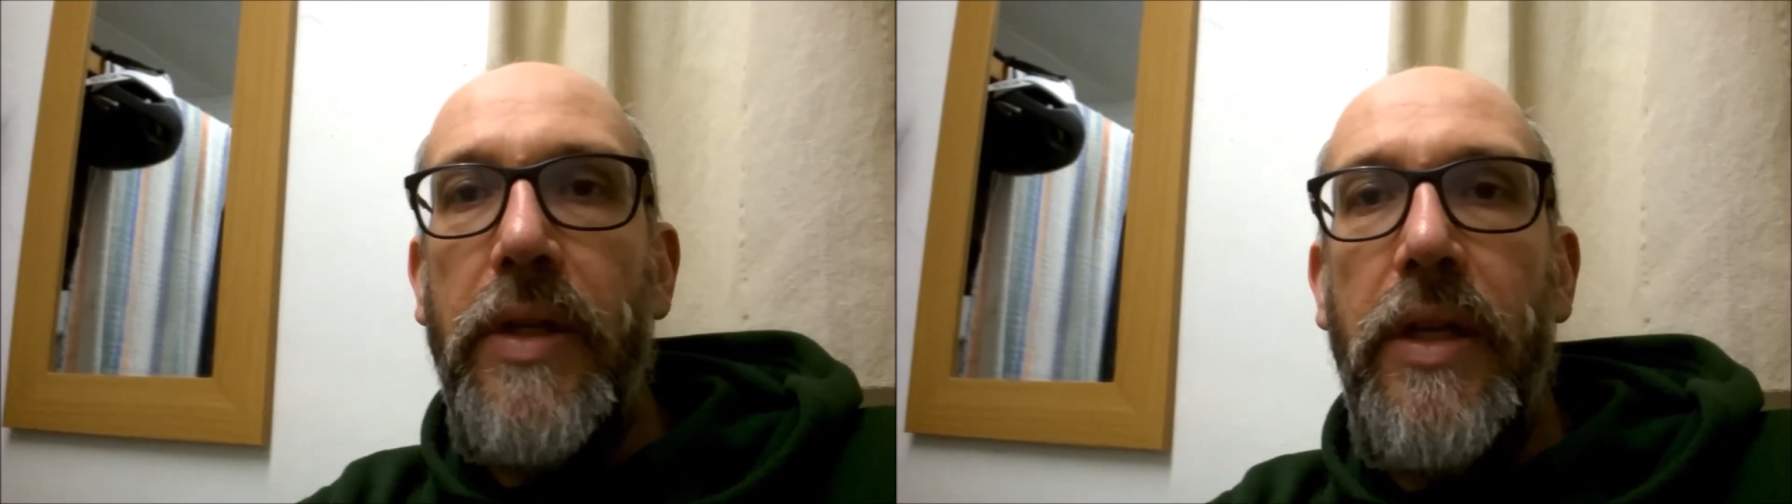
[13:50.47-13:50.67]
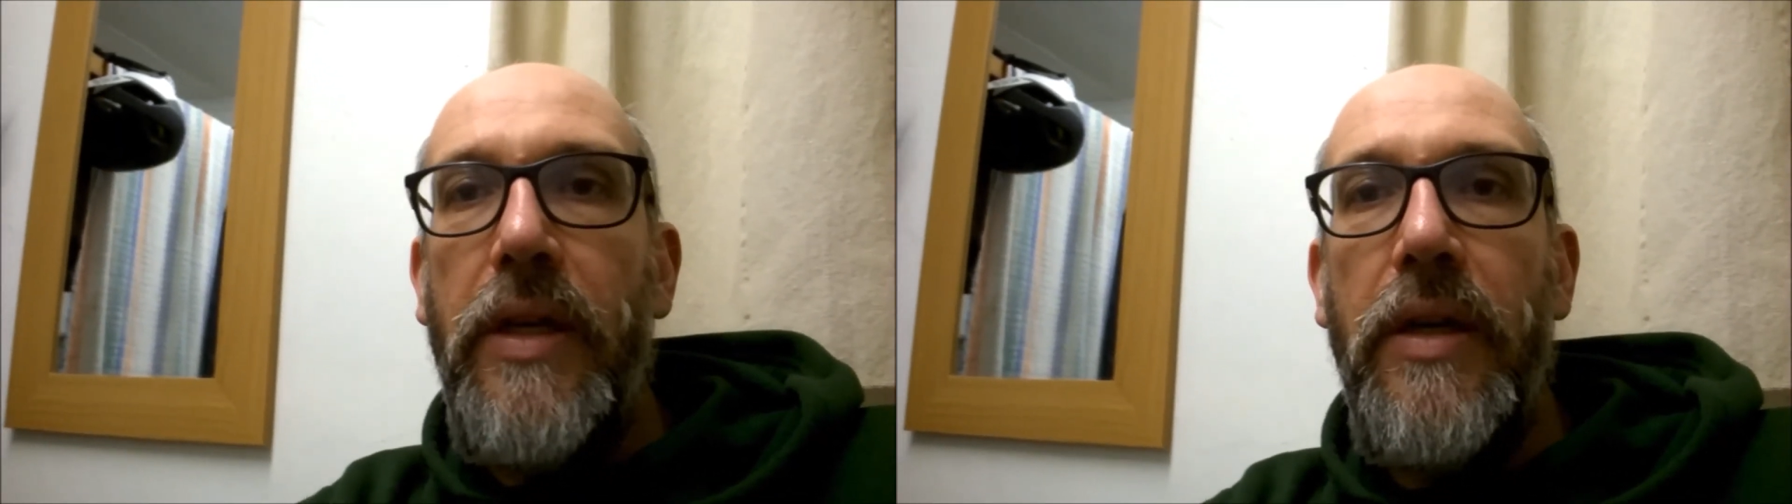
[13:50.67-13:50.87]

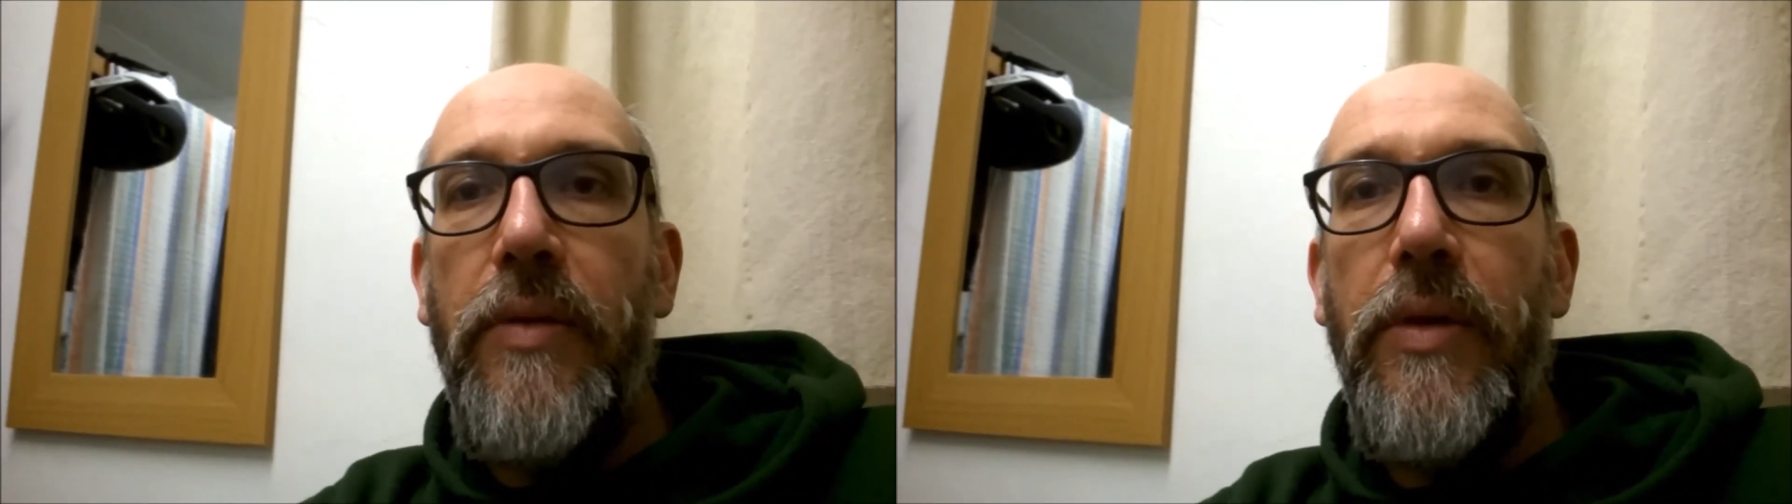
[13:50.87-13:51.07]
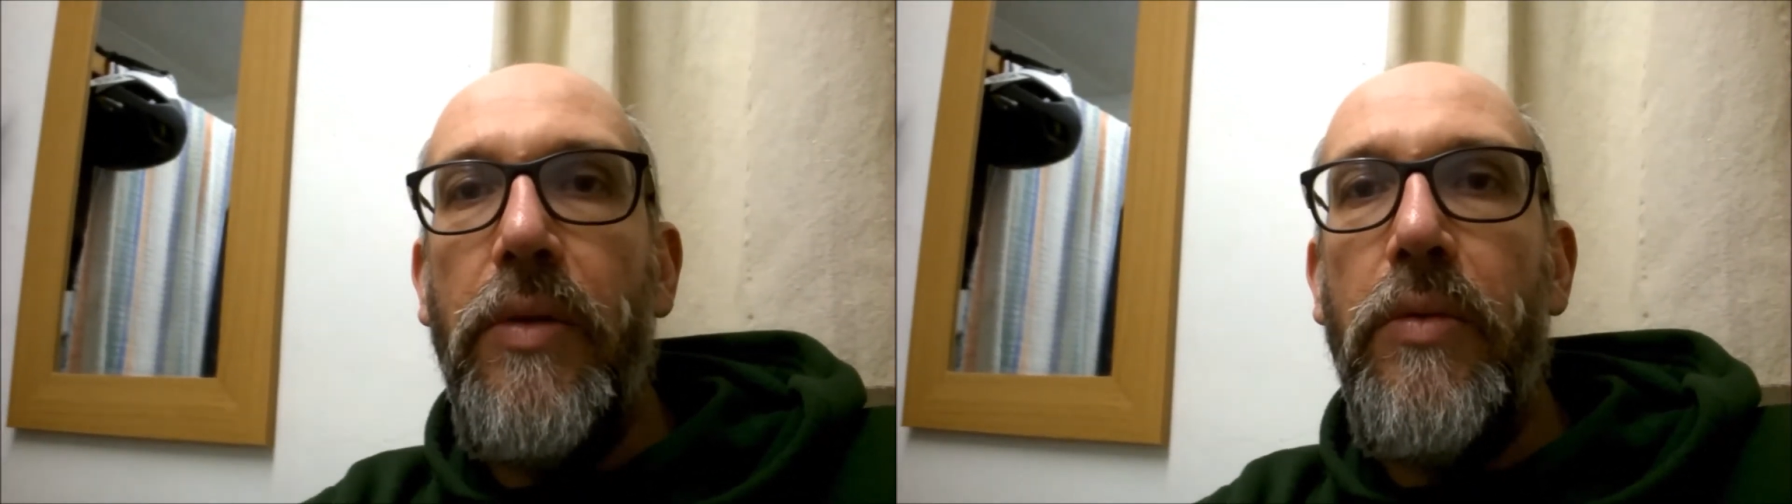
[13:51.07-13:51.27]

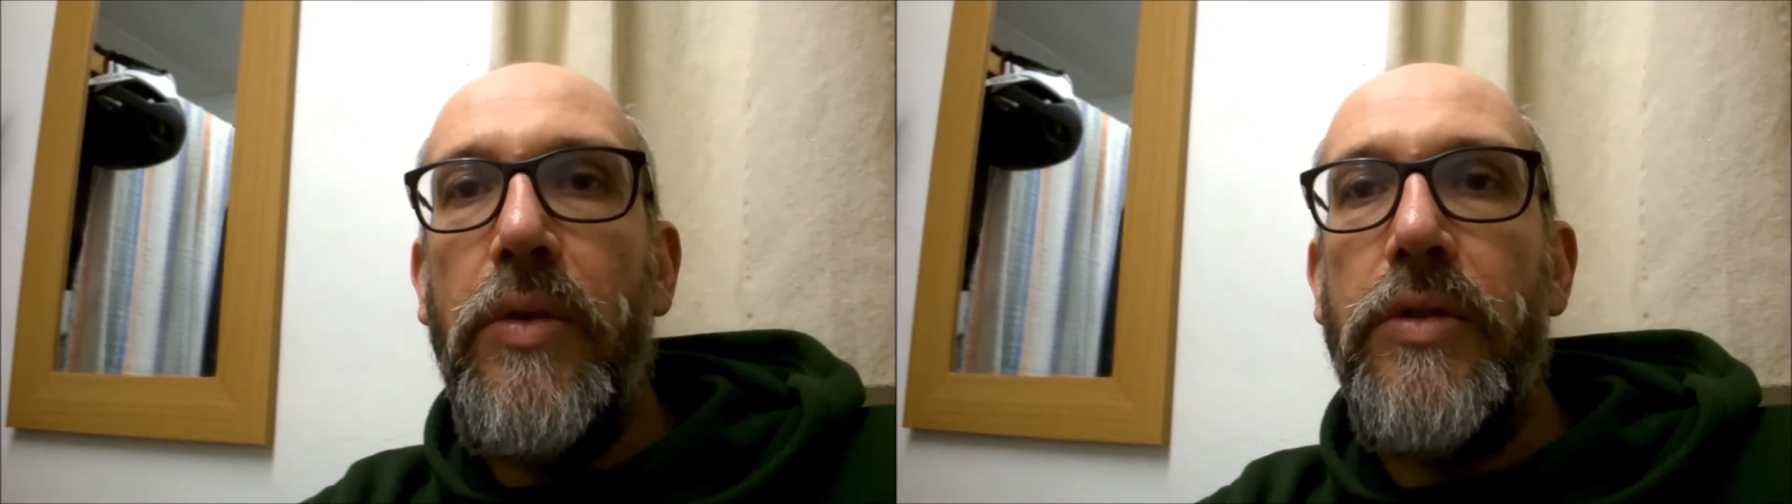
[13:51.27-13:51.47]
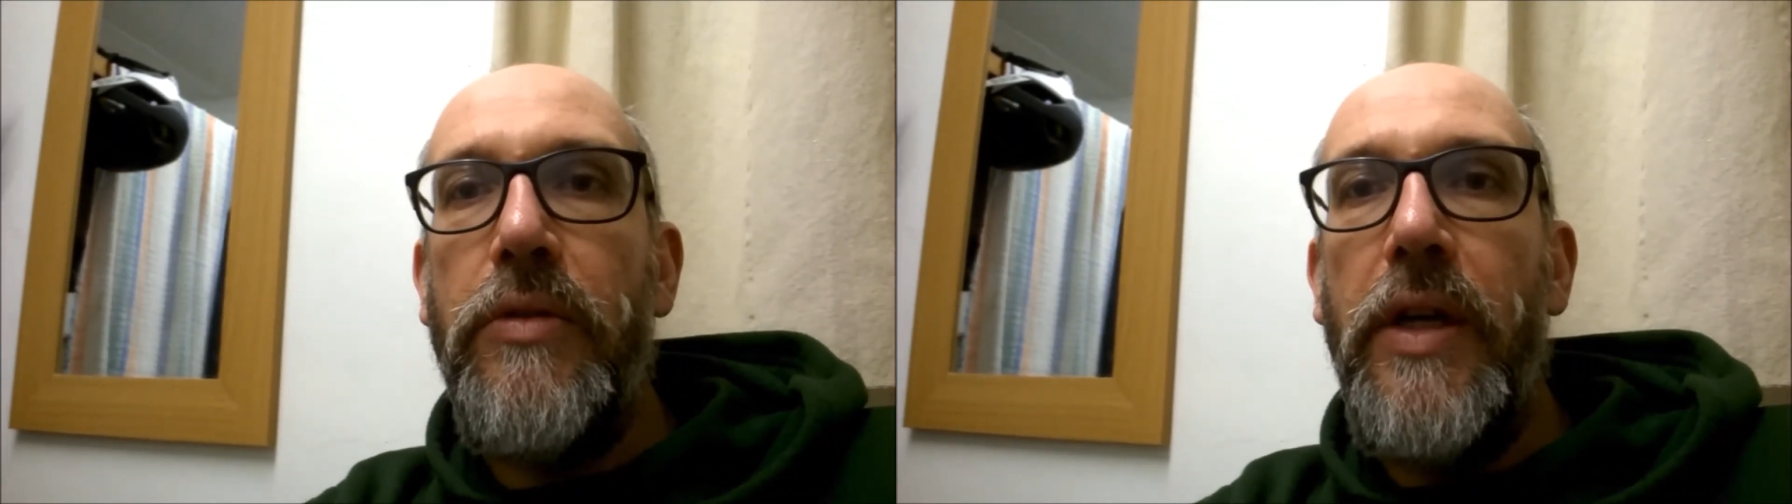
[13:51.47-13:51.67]
the
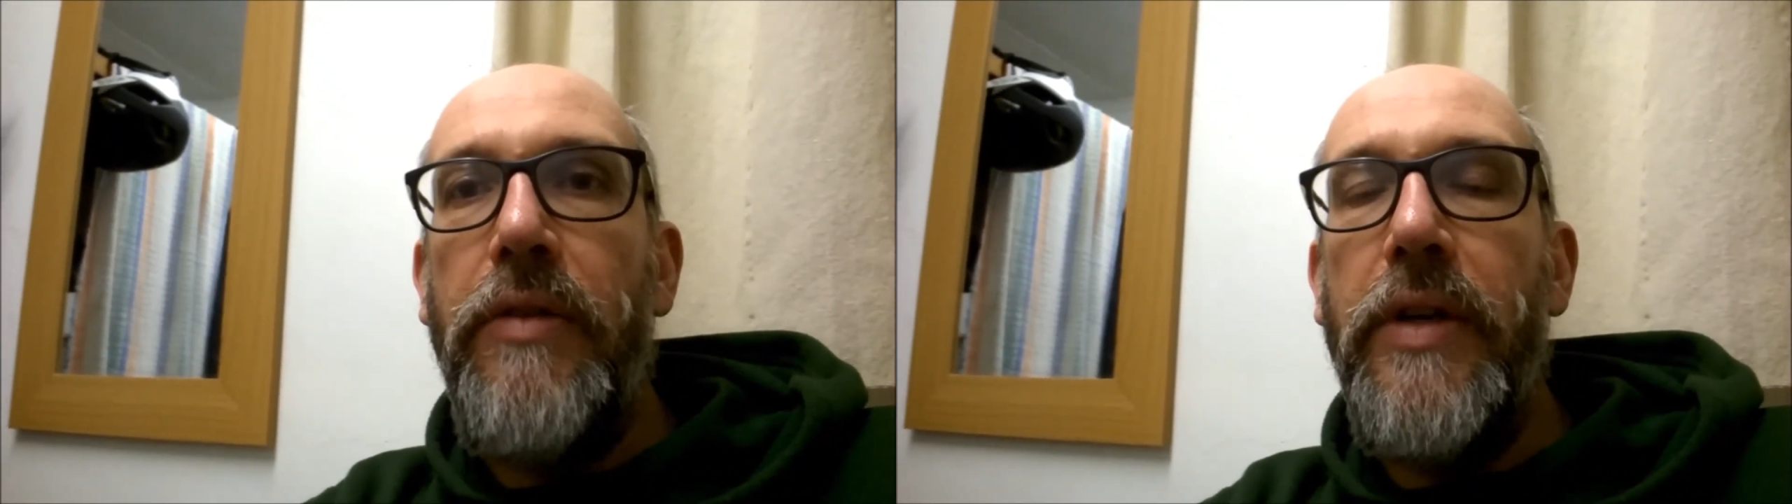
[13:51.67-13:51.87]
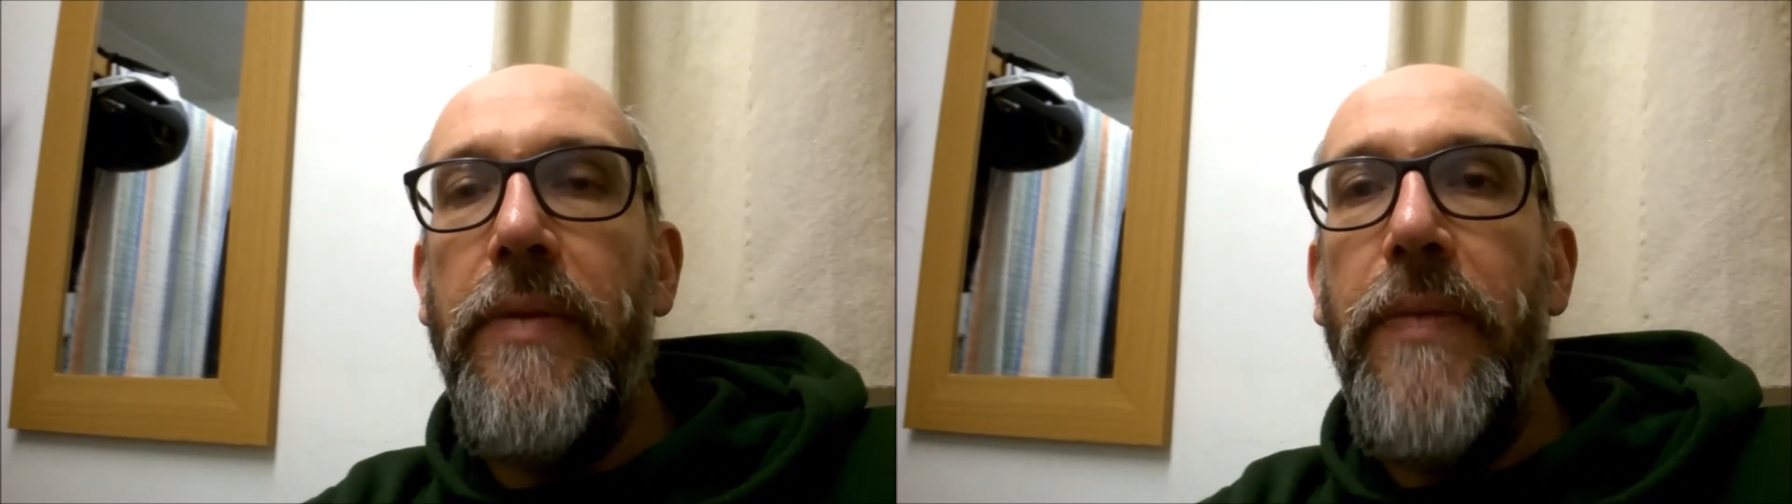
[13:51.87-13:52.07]
water all
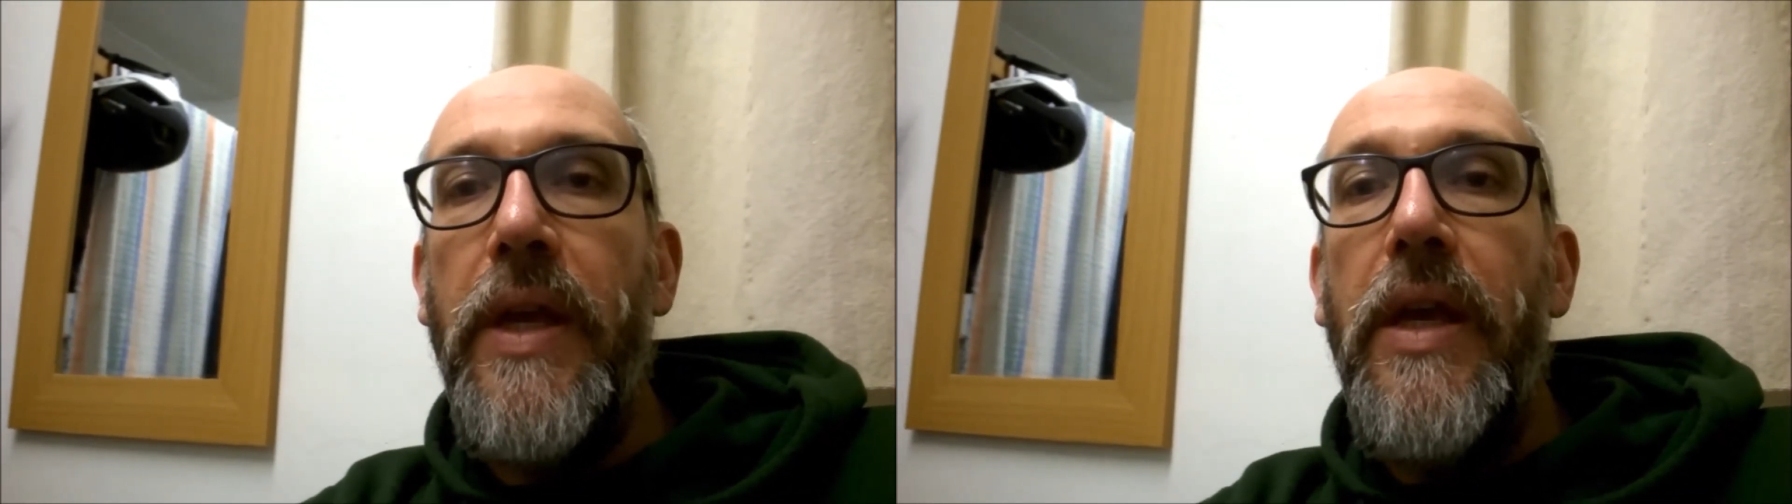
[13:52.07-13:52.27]
over it.